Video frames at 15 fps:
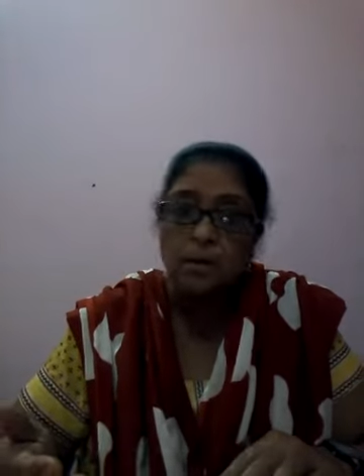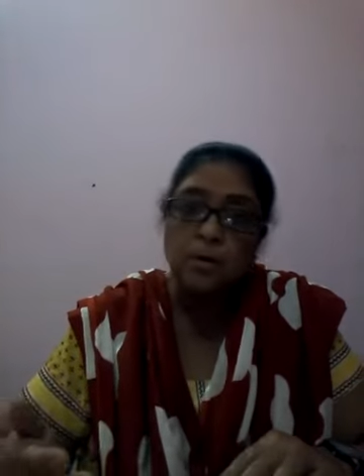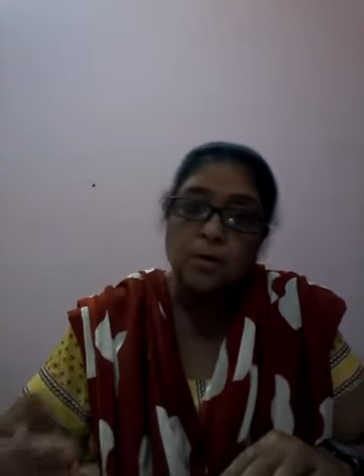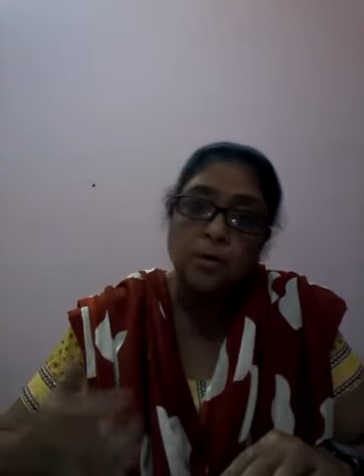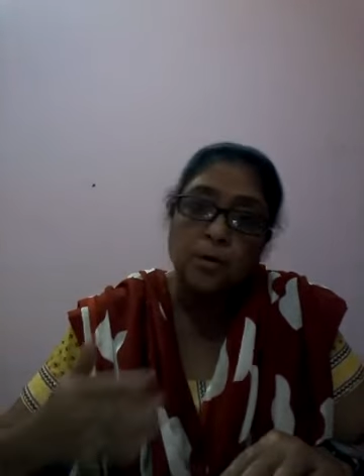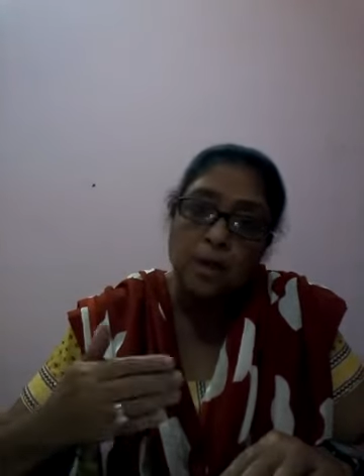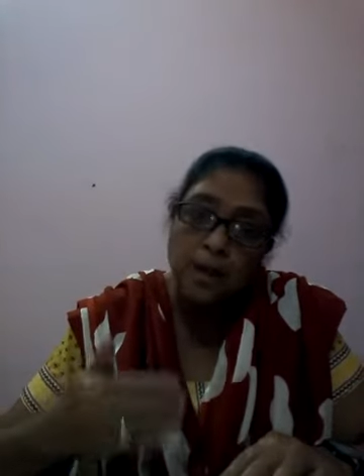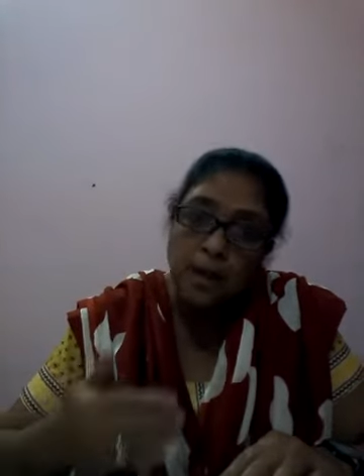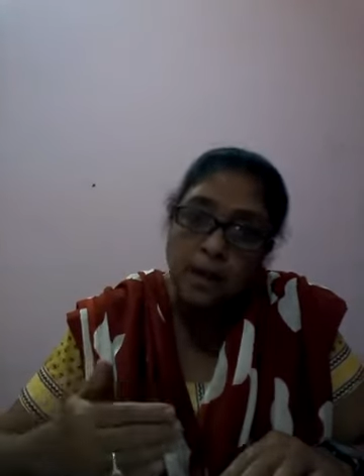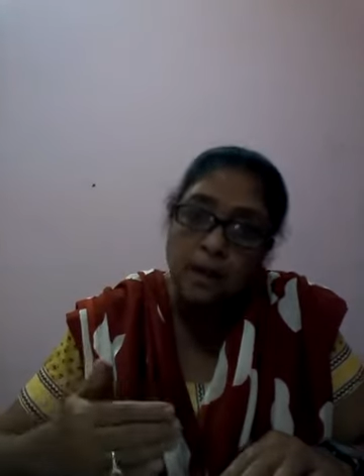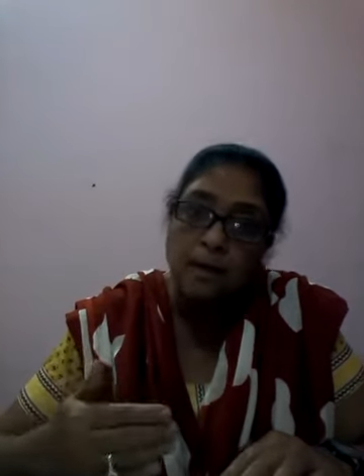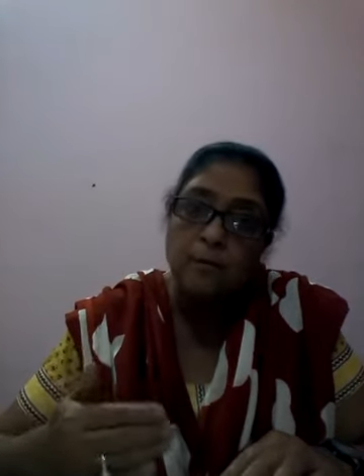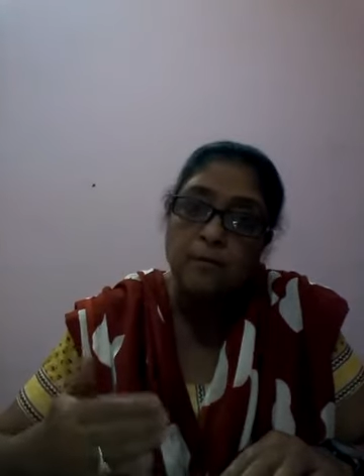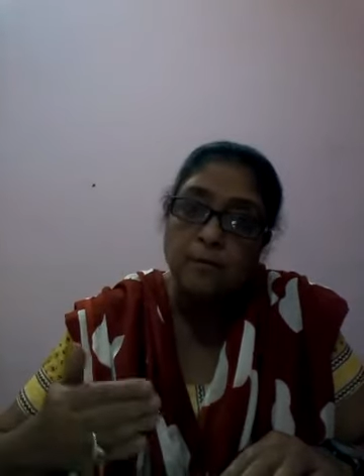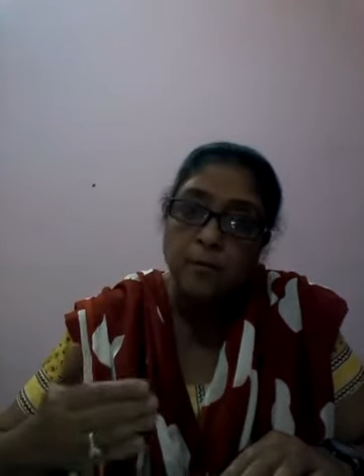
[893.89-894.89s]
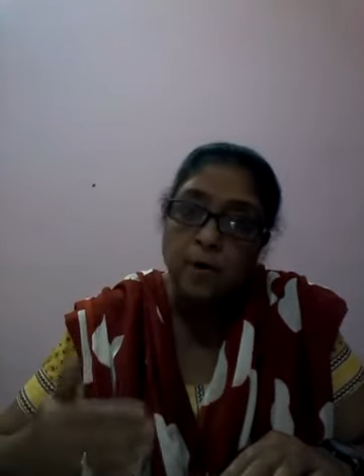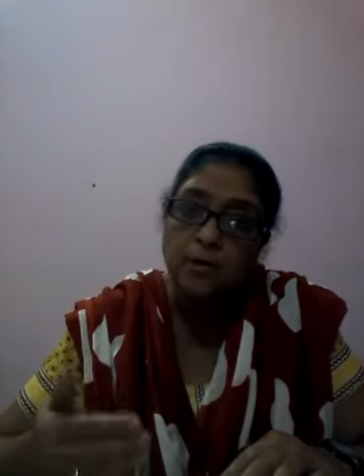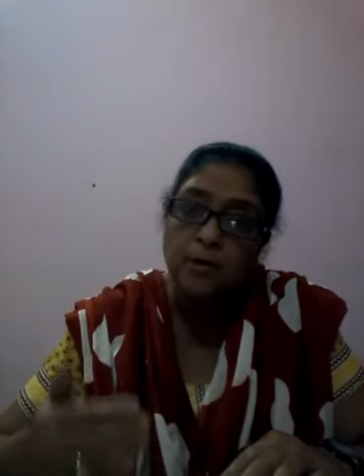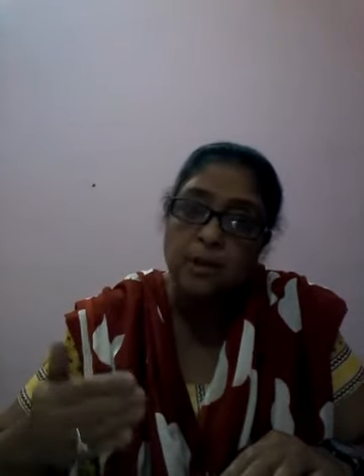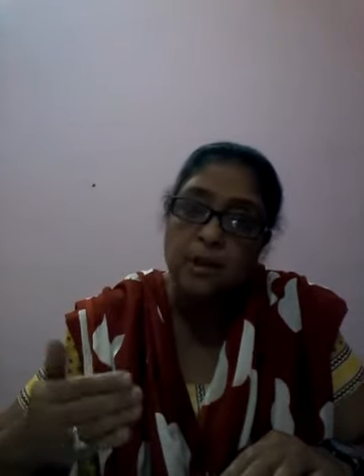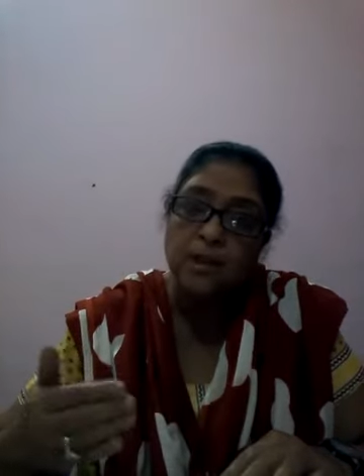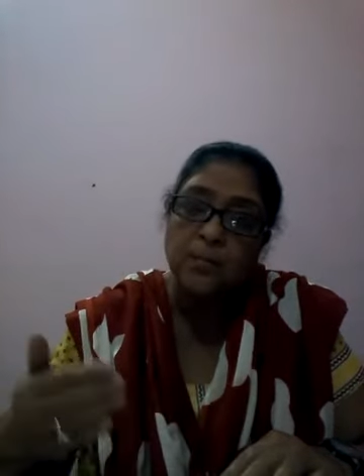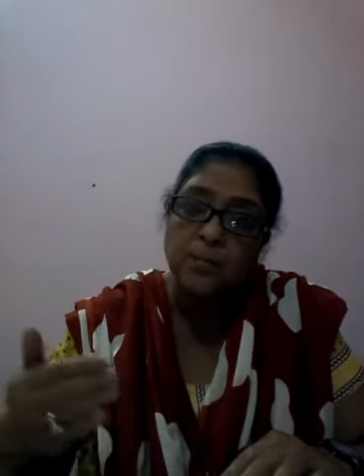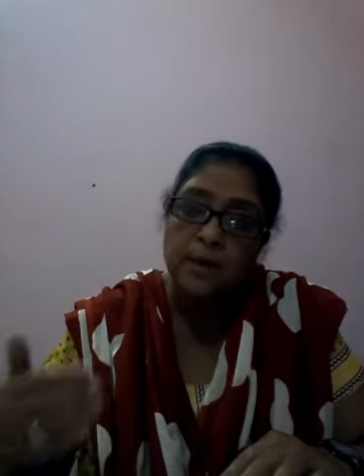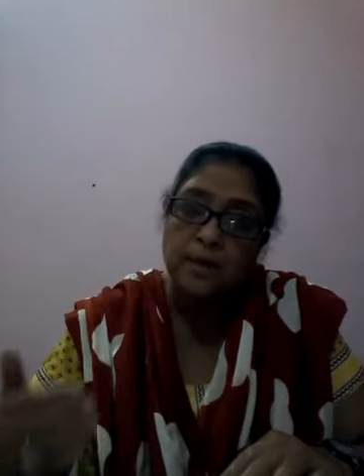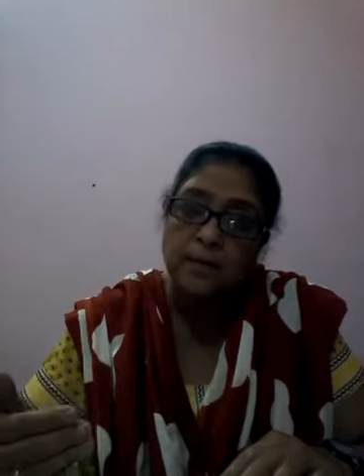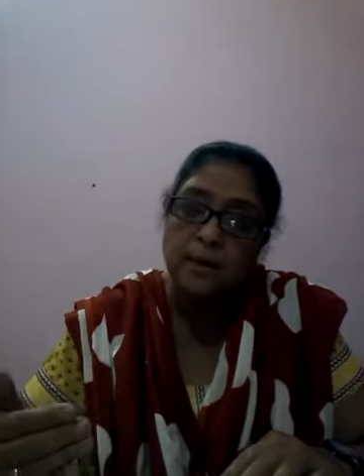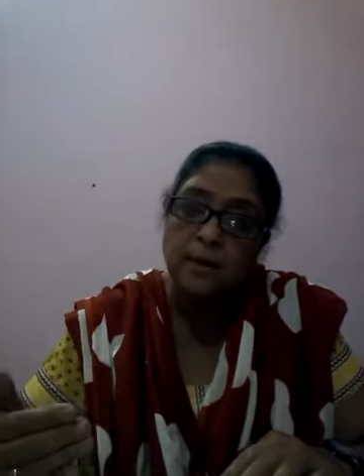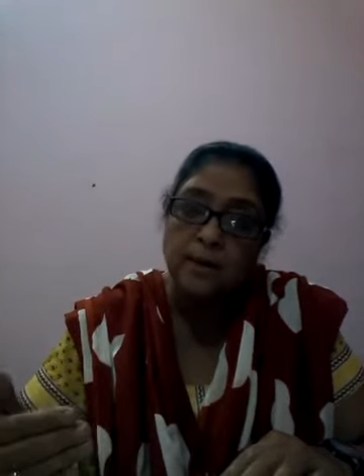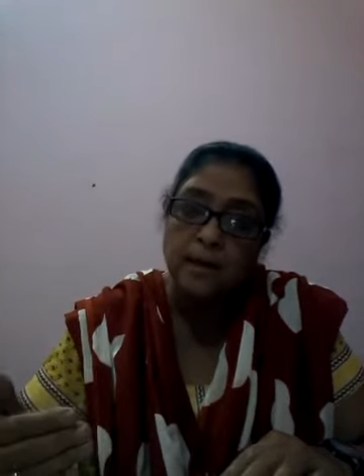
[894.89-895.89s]
So here Frost has
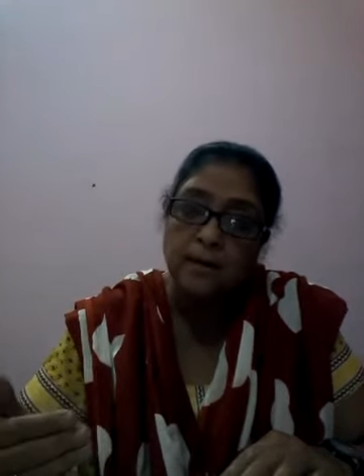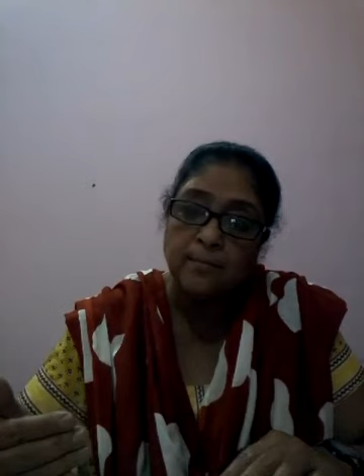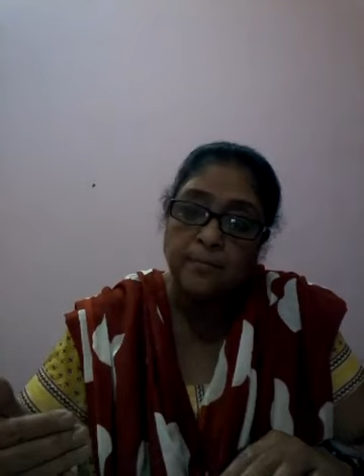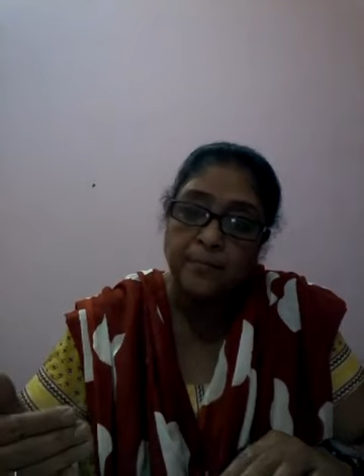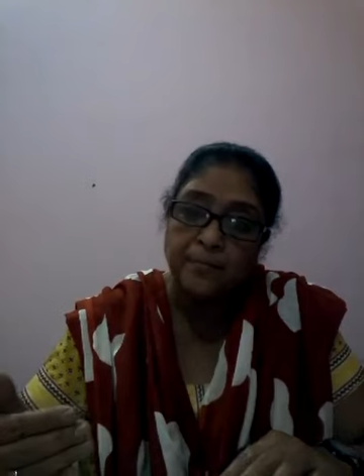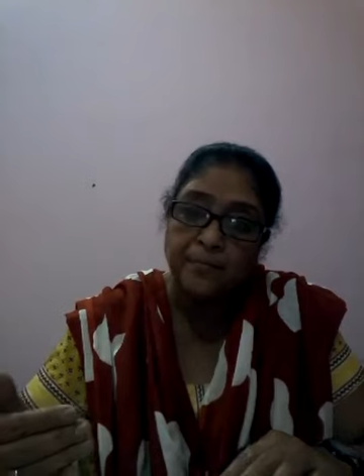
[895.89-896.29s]
presented